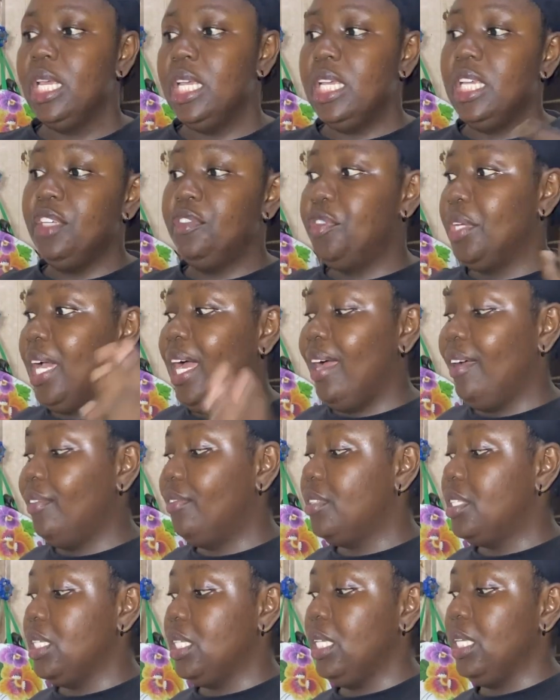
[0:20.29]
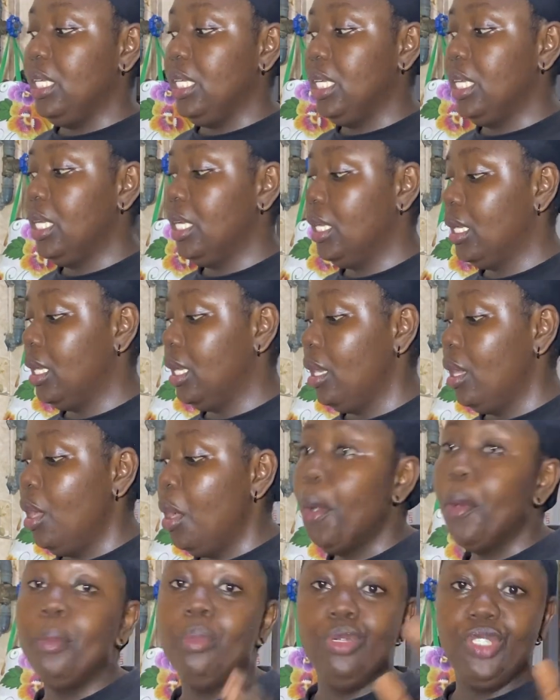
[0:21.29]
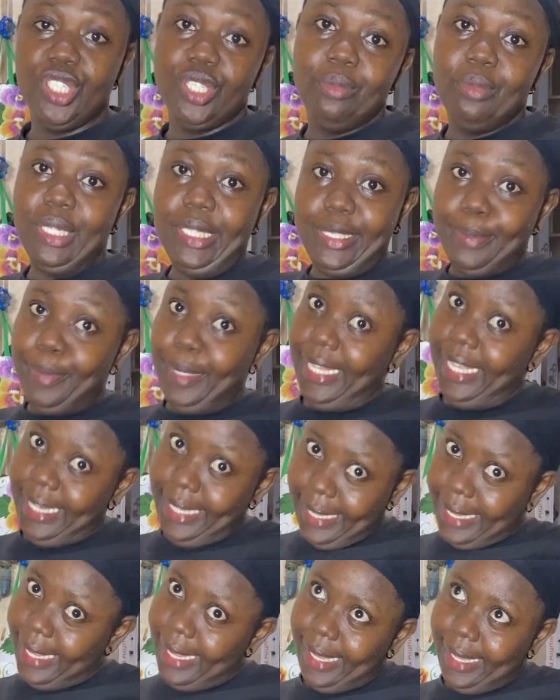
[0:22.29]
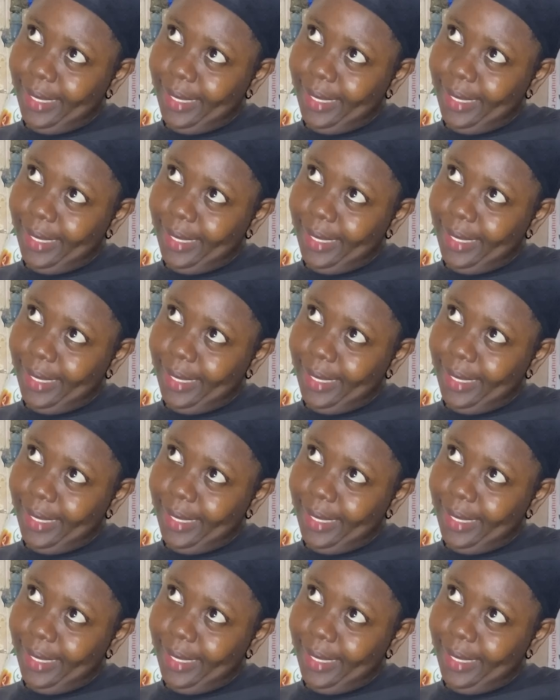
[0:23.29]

If you have the Buchi mix blender